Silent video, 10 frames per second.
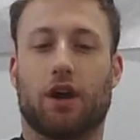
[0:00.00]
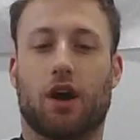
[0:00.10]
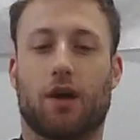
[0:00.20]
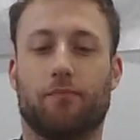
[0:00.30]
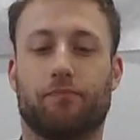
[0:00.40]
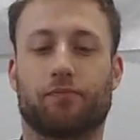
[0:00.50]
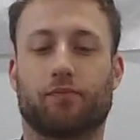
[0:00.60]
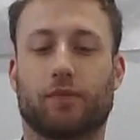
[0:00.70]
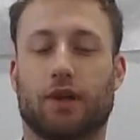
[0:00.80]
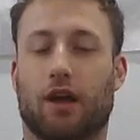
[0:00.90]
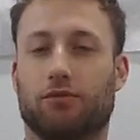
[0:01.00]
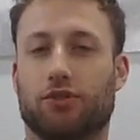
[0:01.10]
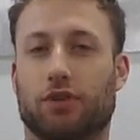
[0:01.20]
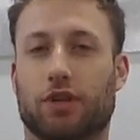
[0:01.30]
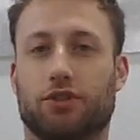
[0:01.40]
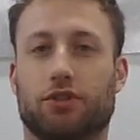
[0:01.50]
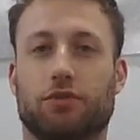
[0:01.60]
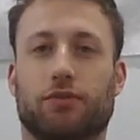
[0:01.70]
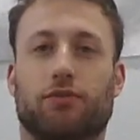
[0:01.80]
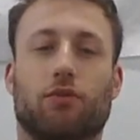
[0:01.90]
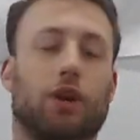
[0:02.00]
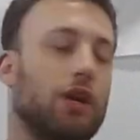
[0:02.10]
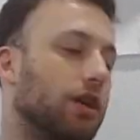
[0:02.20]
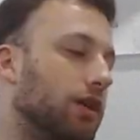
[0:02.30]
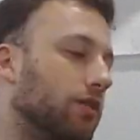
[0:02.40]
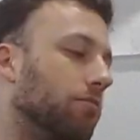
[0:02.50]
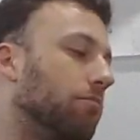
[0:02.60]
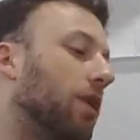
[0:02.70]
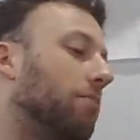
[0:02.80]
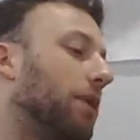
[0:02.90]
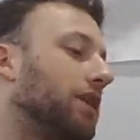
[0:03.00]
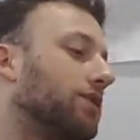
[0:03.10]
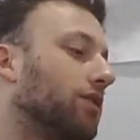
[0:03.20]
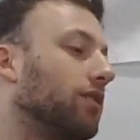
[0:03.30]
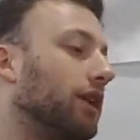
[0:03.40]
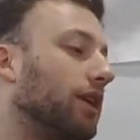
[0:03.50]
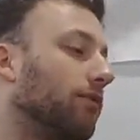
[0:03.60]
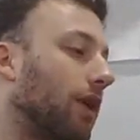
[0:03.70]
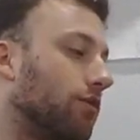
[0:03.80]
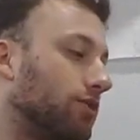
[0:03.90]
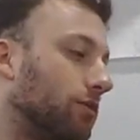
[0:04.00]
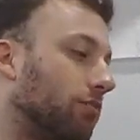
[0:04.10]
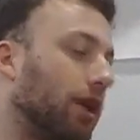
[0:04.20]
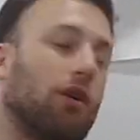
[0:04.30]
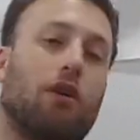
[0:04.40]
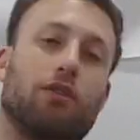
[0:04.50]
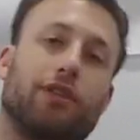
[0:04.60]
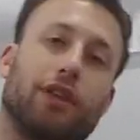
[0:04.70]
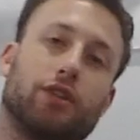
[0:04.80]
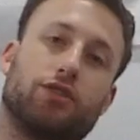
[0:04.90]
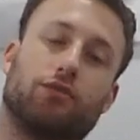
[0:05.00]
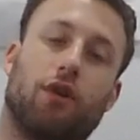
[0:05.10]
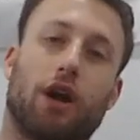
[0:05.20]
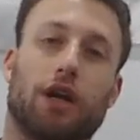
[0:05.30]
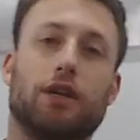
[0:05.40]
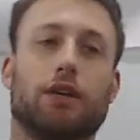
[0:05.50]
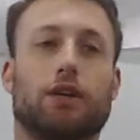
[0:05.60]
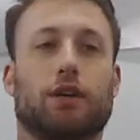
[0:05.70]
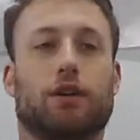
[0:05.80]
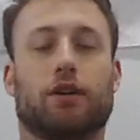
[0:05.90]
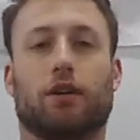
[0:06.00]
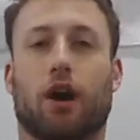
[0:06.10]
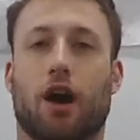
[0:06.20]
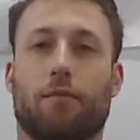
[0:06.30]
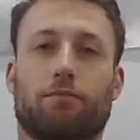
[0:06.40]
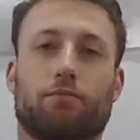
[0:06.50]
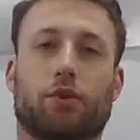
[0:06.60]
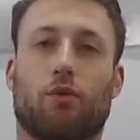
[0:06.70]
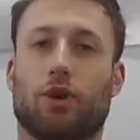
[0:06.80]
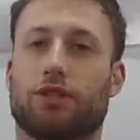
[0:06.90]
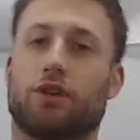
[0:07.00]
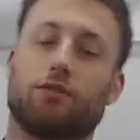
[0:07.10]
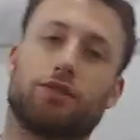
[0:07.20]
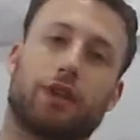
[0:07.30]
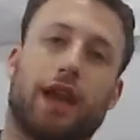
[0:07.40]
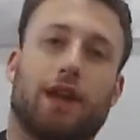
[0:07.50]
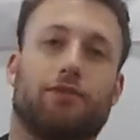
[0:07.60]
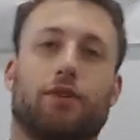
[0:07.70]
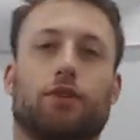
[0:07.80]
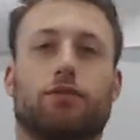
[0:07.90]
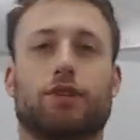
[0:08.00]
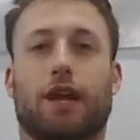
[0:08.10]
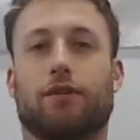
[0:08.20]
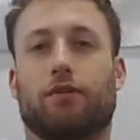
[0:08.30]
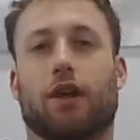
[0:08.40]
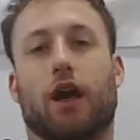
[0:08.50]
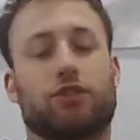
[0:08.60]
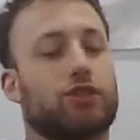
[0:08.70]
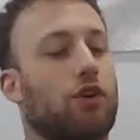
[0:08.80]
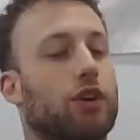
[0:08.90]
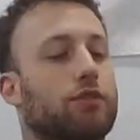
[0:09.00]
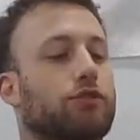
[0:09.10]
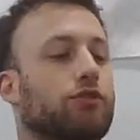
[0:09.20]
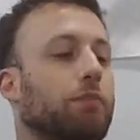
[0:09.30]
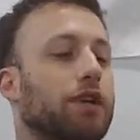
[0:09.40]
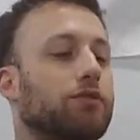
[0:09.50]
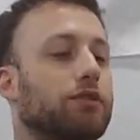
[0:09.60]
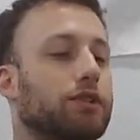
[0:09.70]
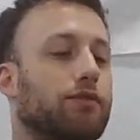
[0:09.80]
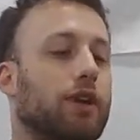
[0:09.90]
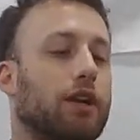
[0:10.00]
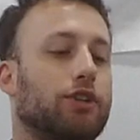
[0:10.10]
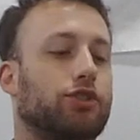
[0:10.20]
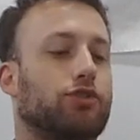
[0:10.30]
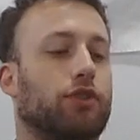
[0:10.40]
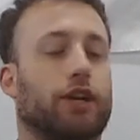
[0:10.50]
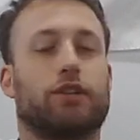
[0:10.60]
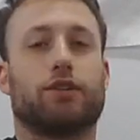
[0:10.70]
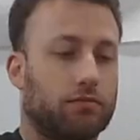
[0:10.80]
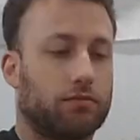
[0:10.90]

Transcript: I'll do it on 2 and 4. But basically, if I was going to play All the Things You Are, chord tones and half notes, and I'll start just by doing this very strict.